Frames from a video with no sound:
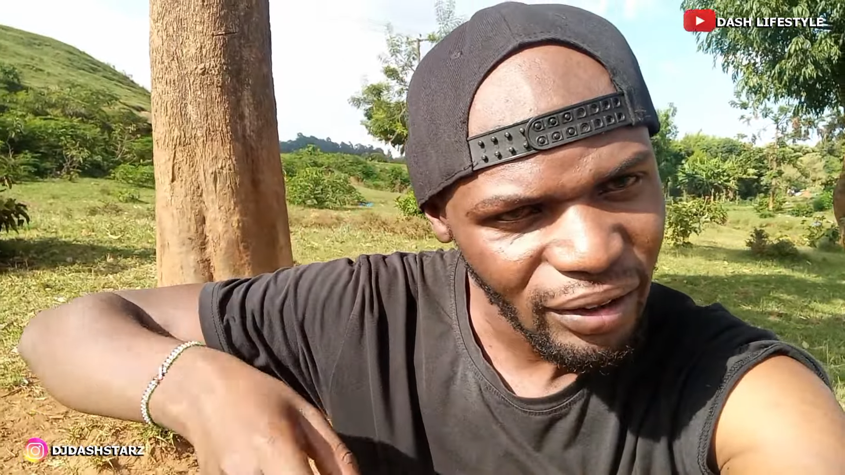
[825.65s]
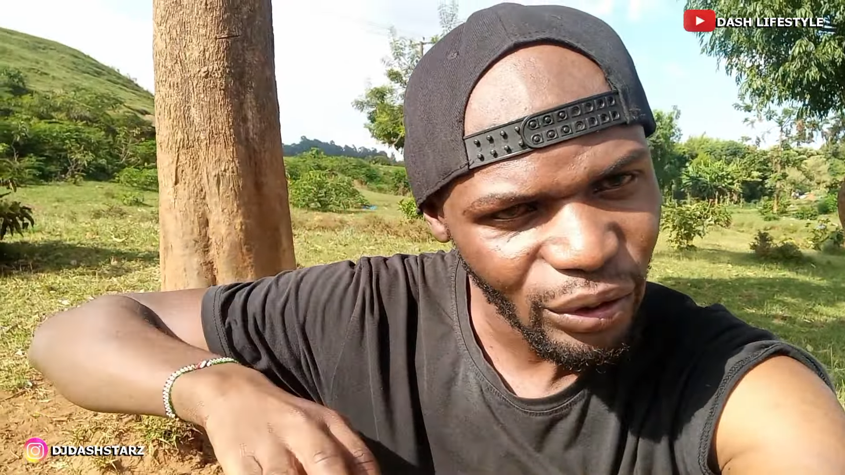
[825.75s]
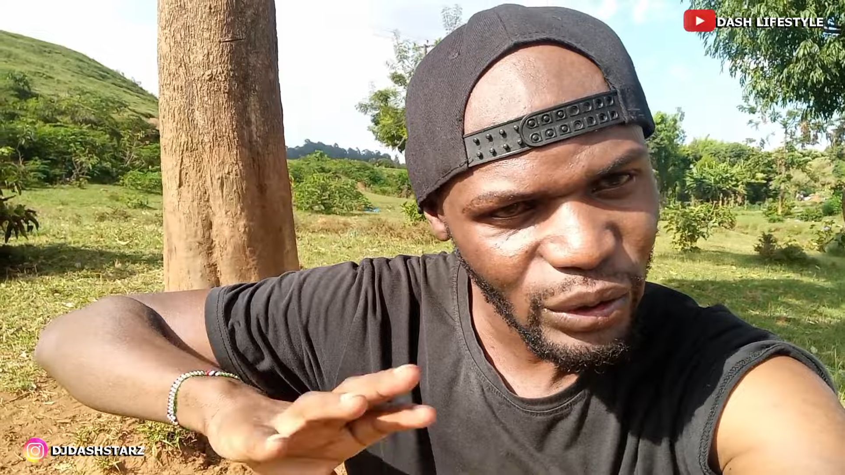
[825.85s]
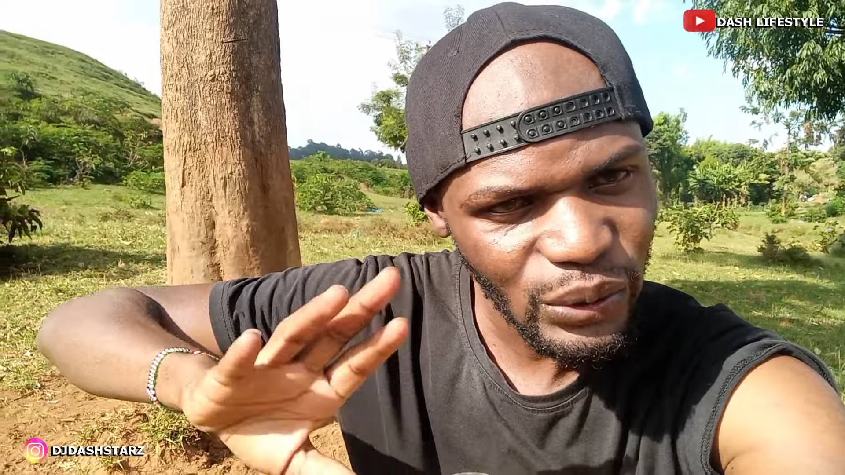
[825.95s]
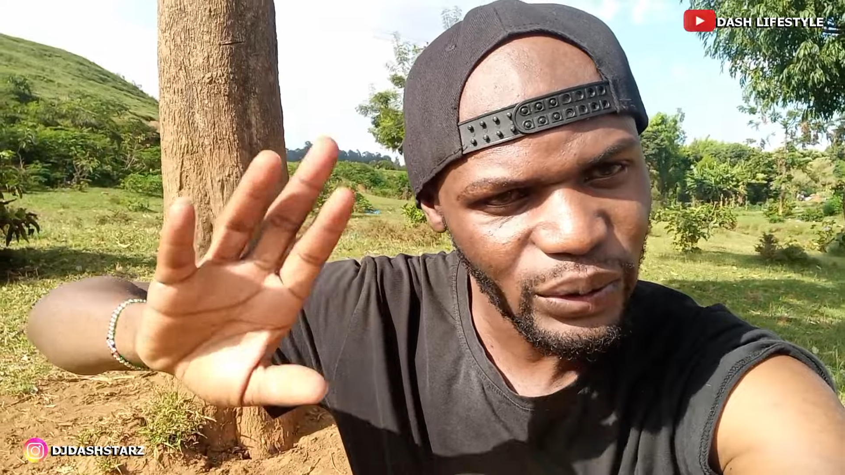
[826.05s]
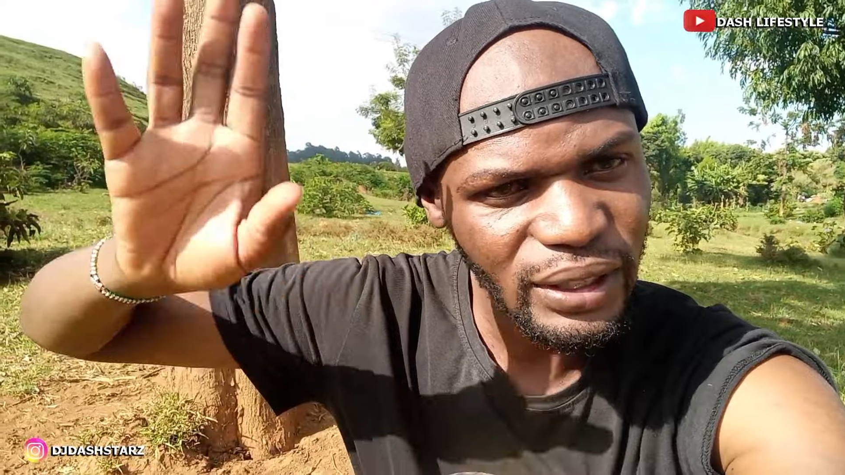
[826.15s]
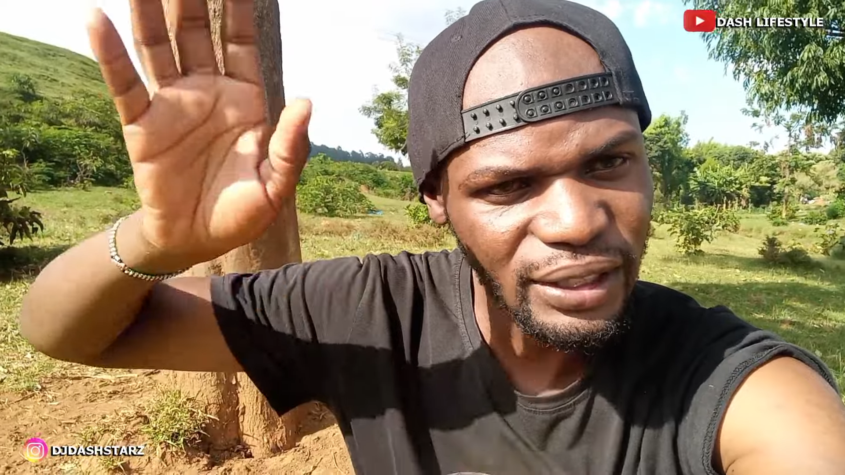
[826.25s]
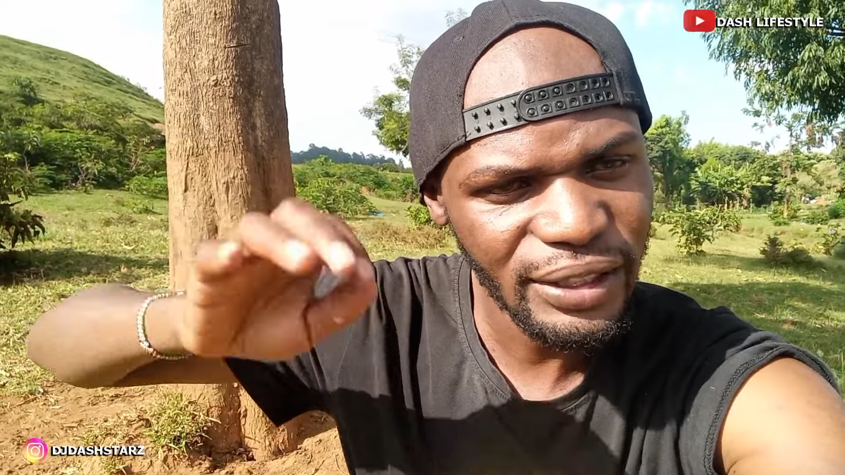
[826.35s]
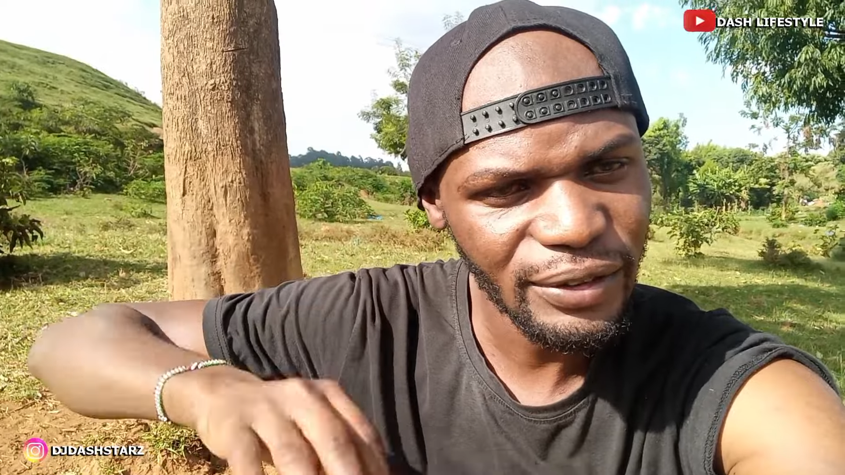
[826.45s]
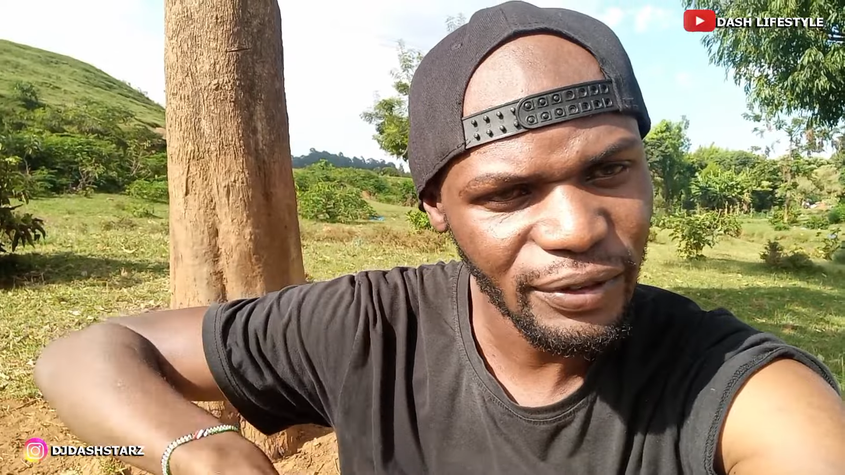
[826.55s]
also it
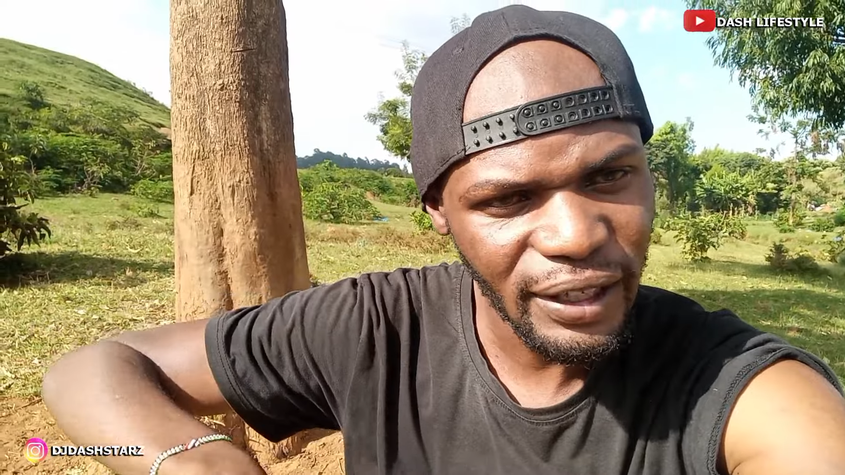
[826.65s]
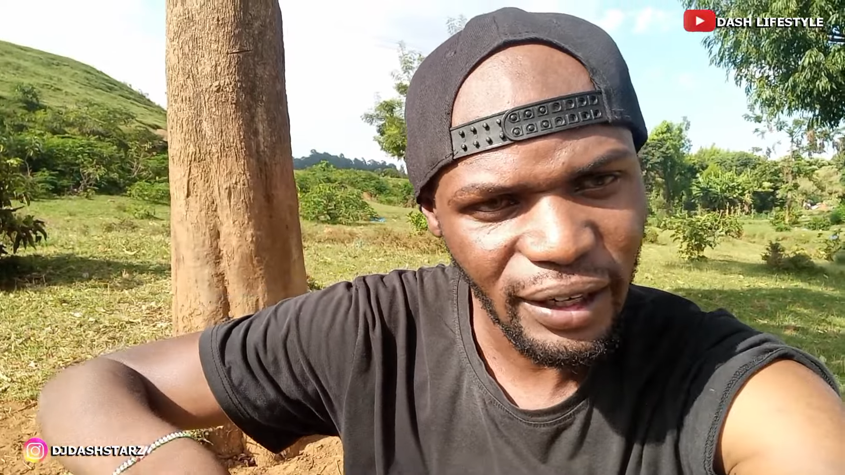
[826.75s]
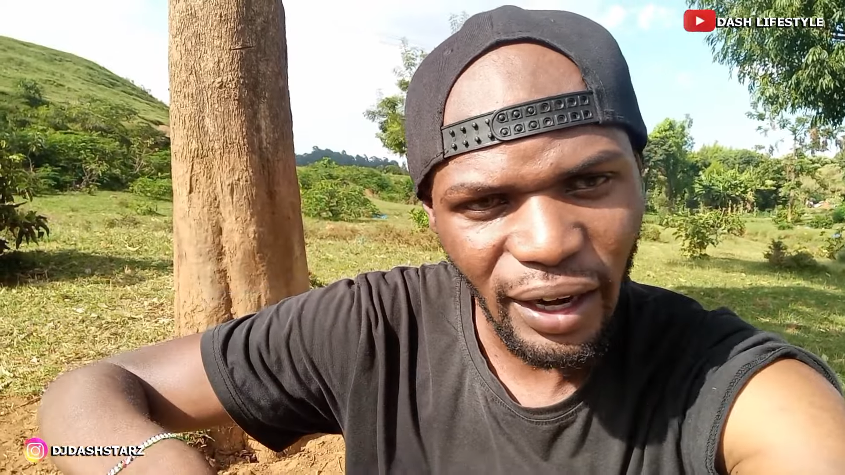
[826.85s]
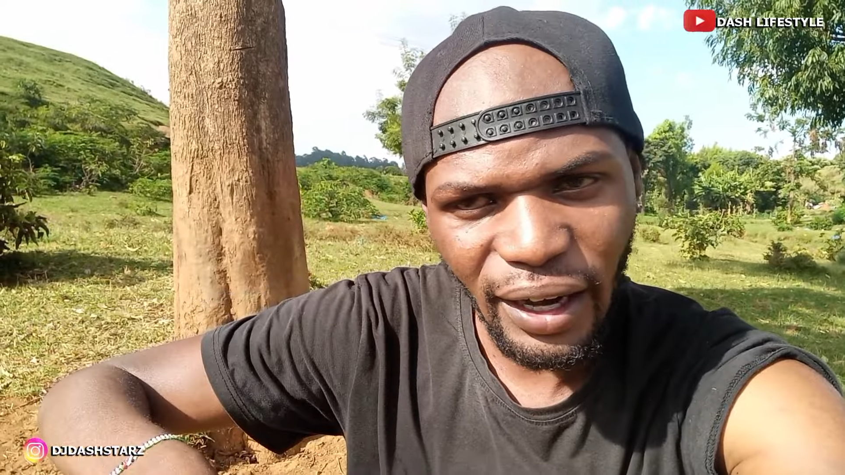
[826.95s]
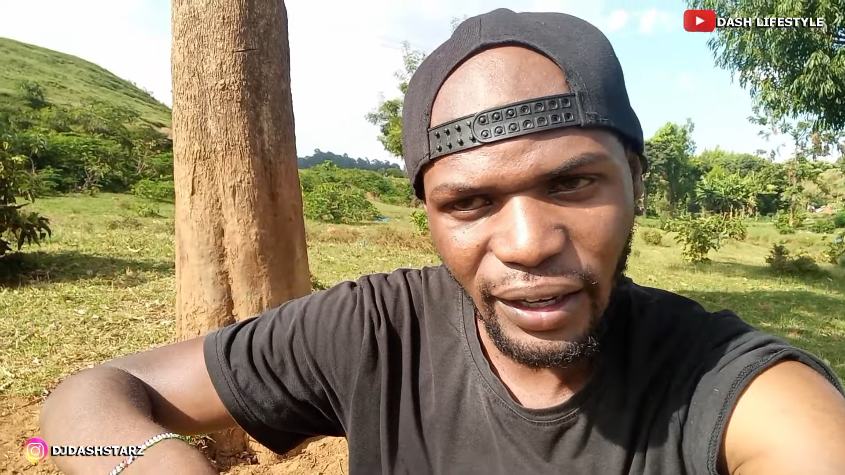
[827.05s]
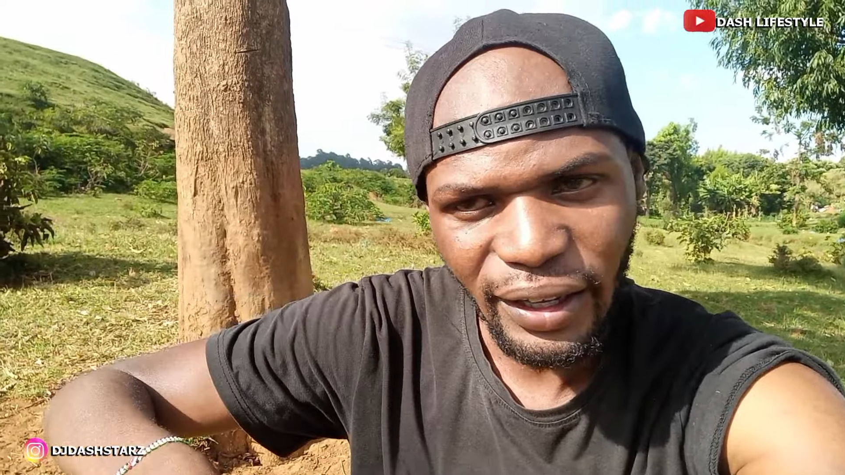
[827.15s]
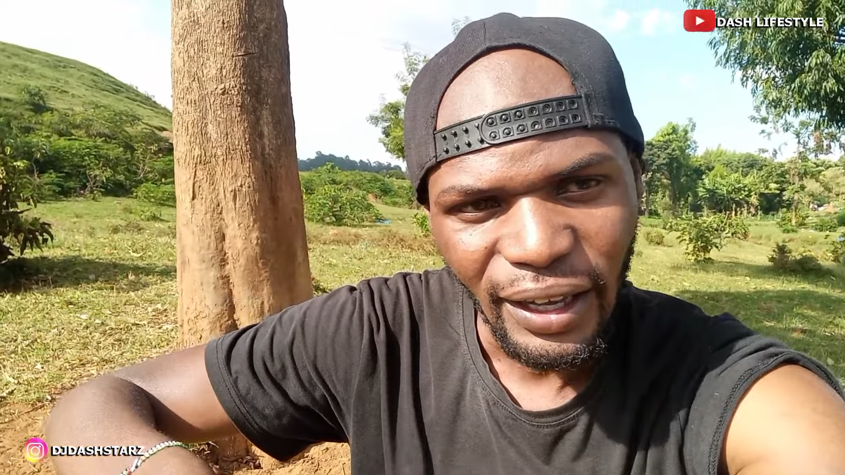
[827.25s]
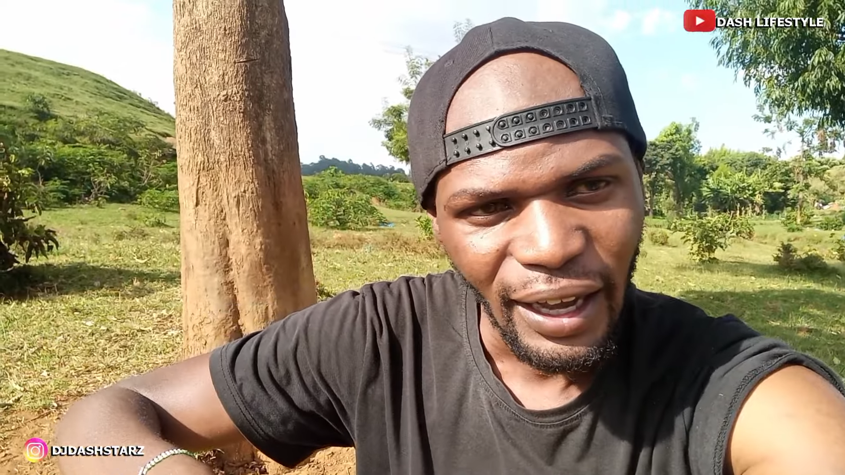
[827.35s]
is very high.